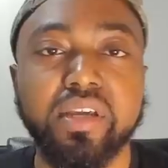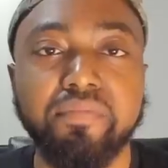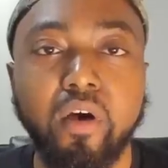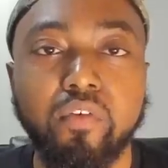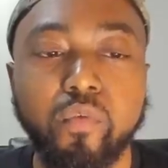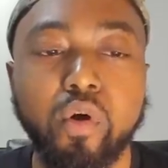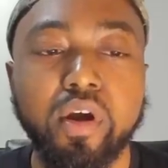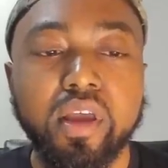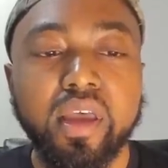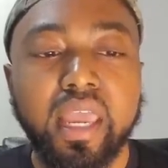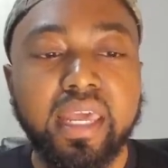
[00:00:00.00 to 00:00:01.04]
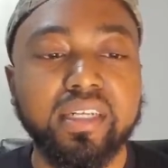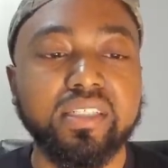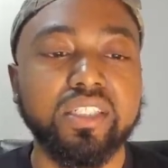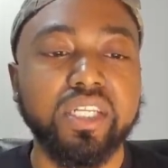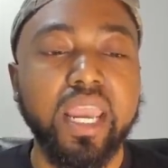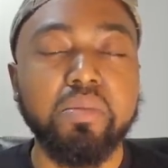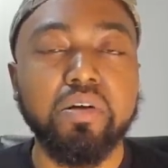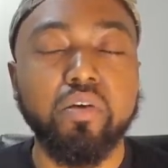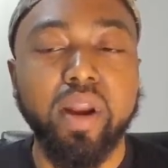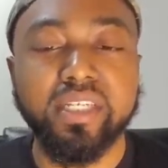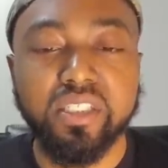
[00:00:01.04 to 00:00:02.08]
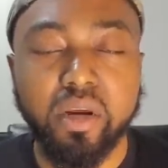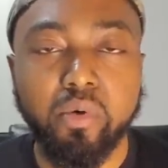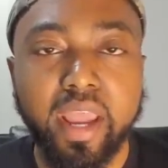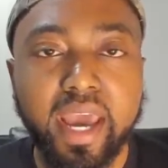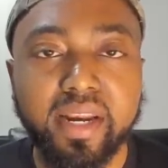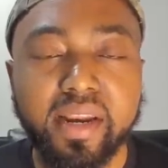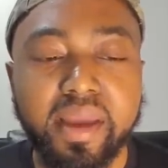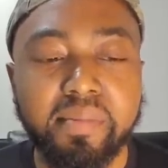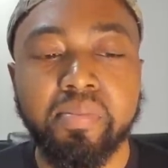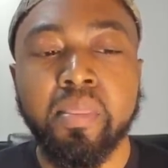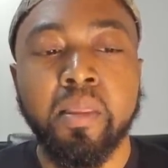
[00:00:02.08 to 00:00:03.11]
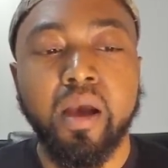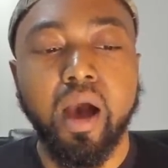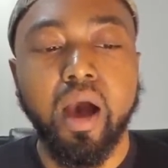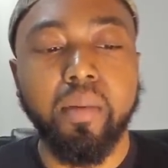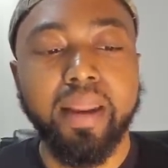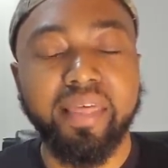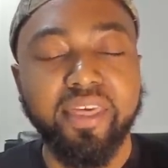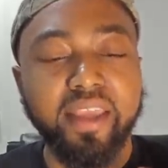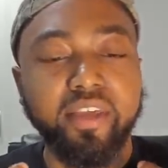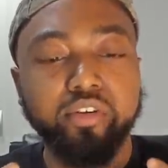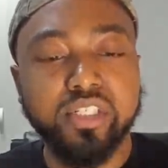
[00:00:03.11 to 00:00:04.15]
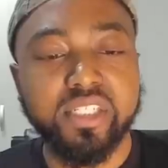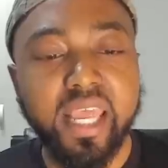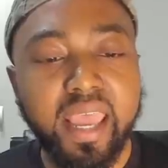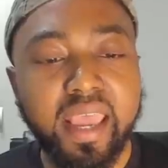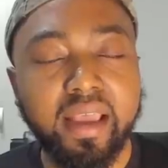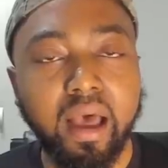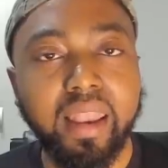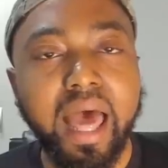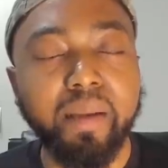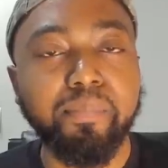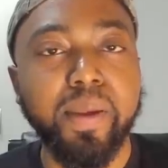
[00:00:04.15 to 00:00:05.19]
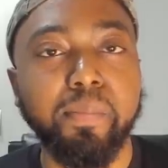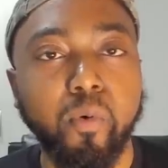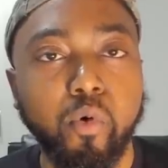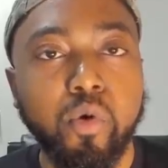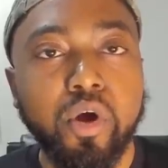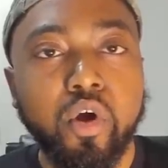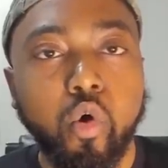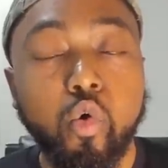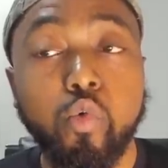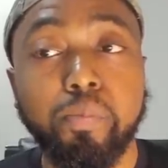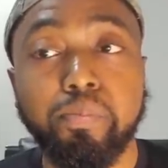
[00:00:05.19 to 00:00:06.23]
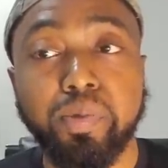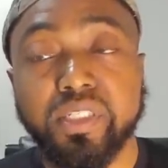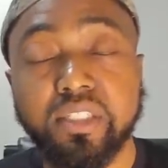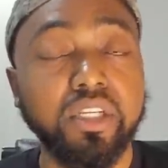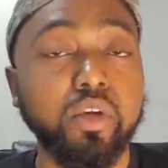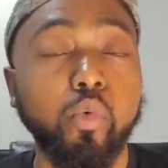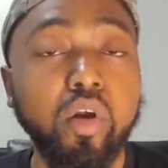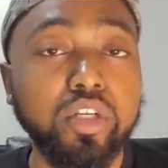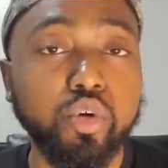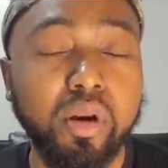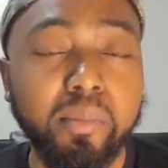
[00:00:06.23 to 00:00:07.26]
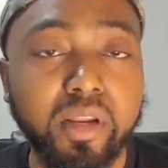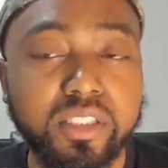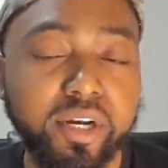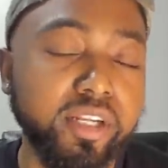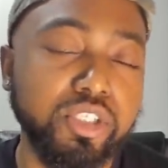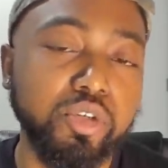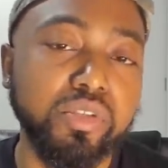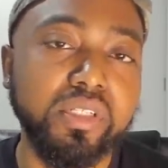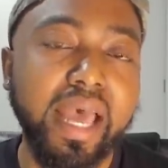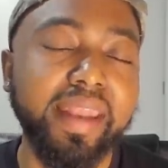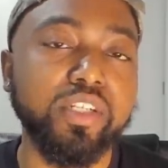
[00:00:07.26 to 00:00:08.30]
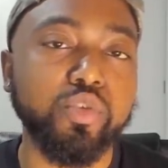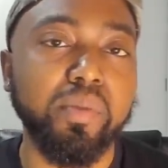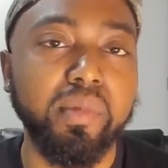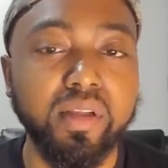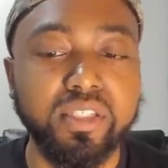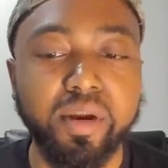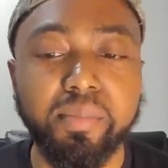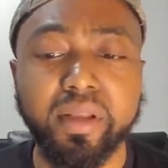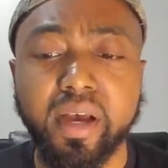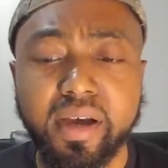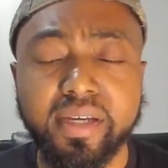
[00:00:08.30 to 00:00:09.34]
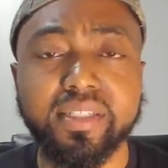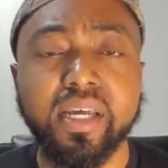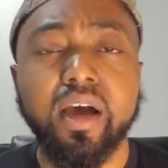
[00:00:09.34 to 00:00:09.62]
he fought for, and it's a shame the direction that we're headed in. Um, and I think you're seeing a lot of people who potentially want to join the military choosing not to join the military because